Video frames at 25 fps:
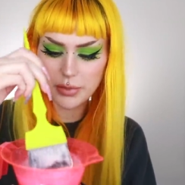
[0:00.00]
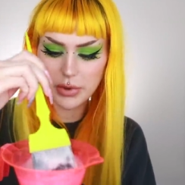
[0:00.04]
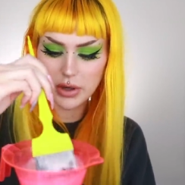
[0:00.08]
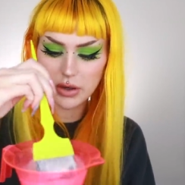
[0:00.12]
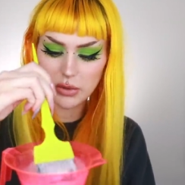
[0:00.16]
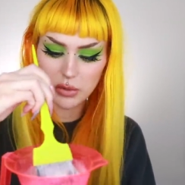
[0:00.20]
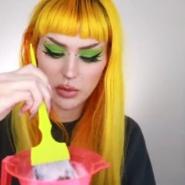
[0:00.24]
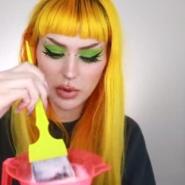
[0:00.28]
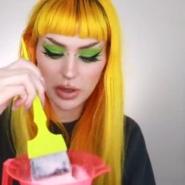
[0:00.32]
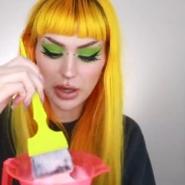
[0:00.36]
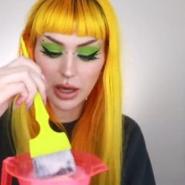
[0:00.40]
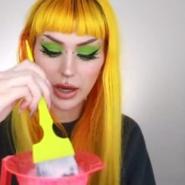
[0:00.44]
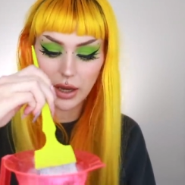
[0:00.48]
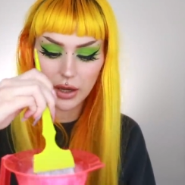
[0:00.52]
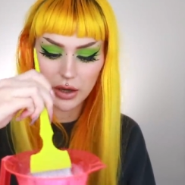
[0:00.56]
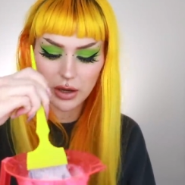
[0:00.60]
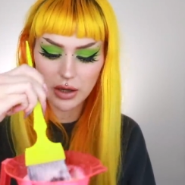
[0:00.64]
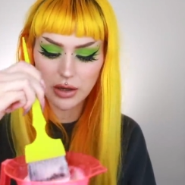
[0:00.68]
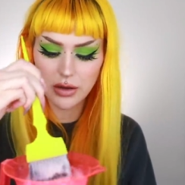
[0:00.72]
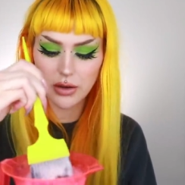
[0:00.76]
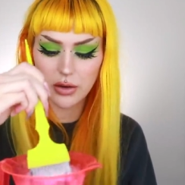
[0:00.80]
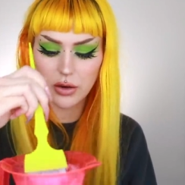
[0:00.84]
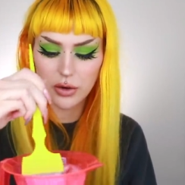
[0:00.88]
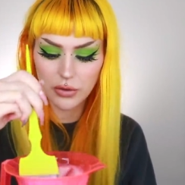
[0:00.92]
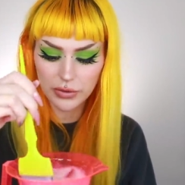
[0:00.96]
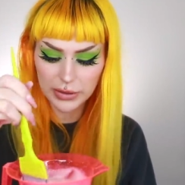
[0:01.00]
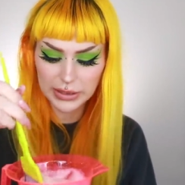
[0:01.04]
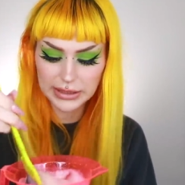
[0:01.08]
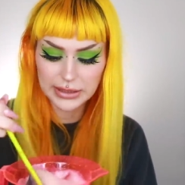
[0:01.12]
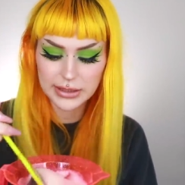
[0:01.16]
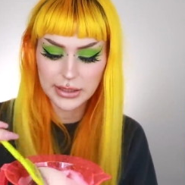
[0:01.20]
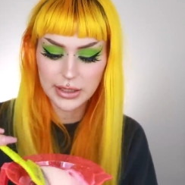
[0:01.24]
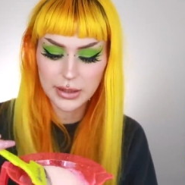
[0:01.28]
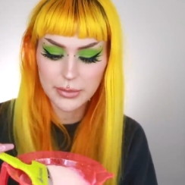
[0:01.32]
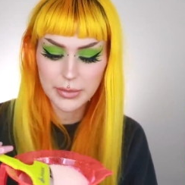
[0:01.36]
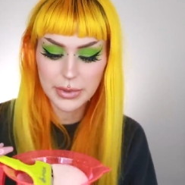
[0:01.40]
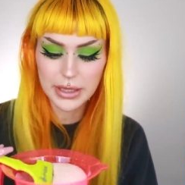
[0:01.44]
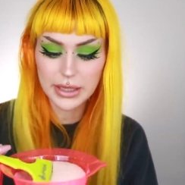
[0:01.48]
but what I
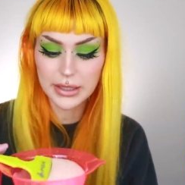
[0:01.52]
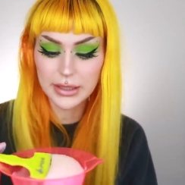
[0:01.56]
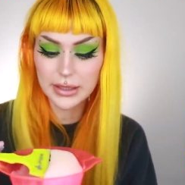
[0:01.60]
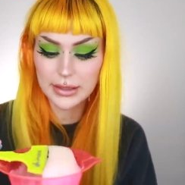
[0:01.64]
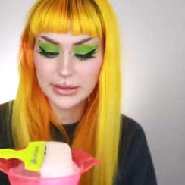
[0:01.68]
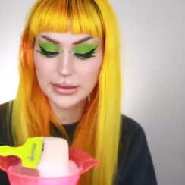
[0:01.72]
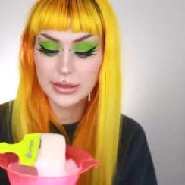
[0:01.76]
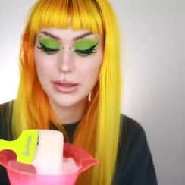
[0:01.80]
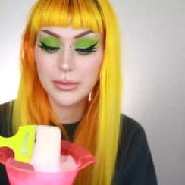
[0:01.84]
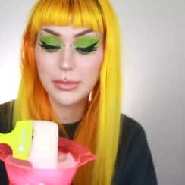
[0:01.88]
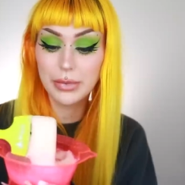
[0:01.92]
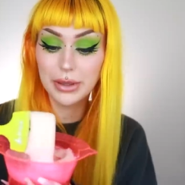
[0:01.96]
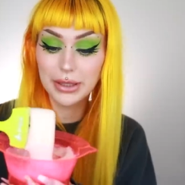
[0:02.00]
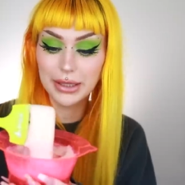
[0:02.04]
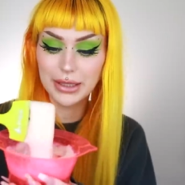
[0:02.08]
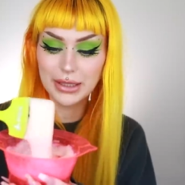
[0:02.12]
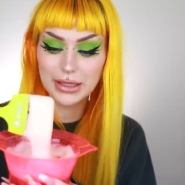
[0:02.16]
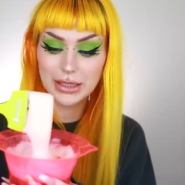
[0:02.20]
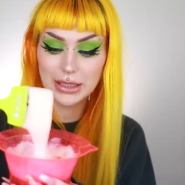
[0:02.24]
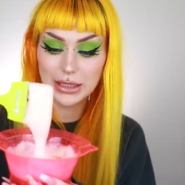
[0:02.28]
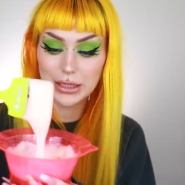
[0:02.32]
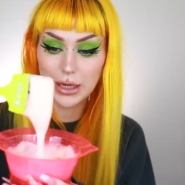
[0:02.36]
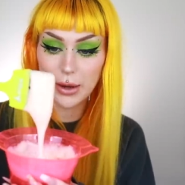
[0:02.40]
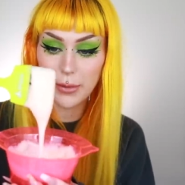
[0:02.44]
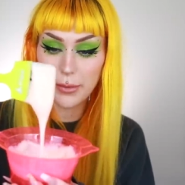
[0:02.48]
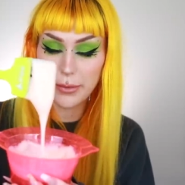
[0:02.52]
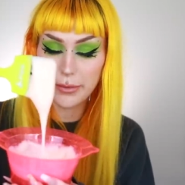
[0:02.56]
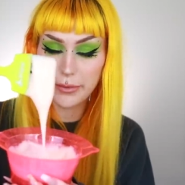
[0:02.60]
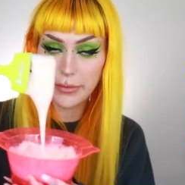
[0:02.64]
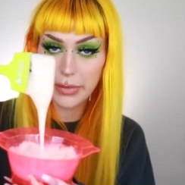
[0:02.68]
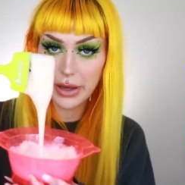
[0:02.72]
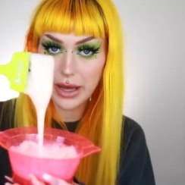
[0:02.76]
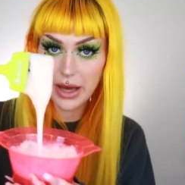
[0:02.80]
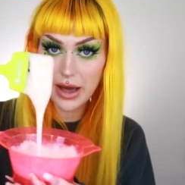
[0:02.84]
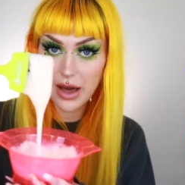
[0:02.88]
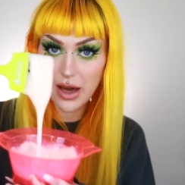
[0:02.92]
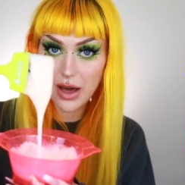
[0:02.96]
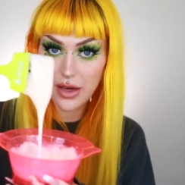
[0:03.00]
obviously mean is the bleach
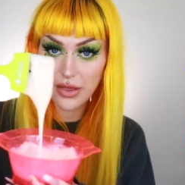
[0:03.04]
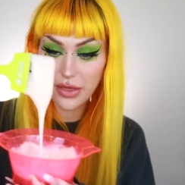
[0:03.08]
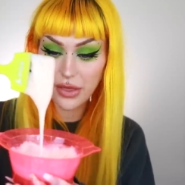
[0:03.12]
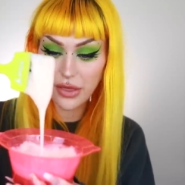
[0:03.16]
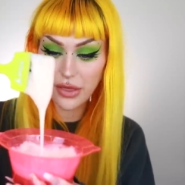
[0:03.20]
bath.